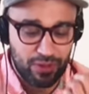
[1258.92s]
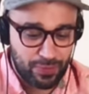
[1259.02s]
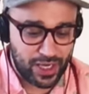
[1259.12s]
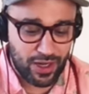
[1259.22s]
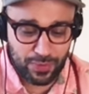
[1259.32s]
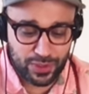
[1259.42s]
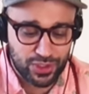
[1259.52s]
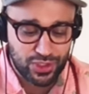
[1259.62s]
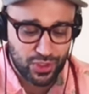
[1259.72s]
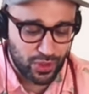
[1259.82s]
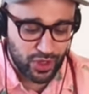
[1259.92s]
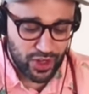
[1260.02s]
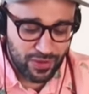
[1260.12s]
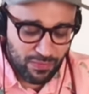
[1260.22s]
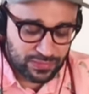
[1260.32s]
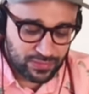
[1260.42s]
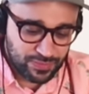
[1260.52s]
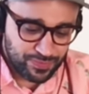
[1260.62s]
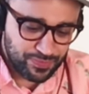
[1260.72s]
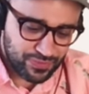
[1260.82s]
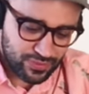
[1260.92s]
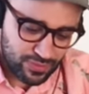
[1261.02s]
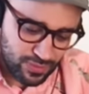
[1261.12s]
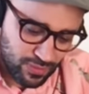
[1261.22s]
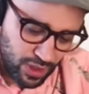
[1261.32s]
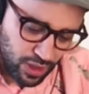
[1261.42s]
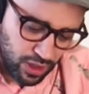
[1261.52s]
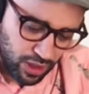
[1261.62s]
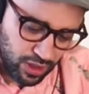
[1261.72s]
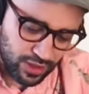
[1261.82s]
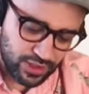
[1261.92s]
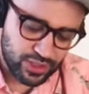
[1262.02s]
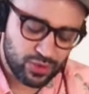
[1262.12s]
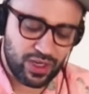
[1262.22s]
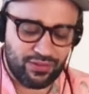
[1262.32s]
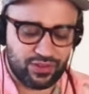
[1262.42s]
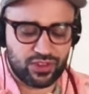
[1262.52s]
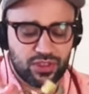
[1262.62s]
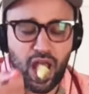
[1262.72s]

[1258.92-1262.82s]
pineapple is so good. Oh, just want to have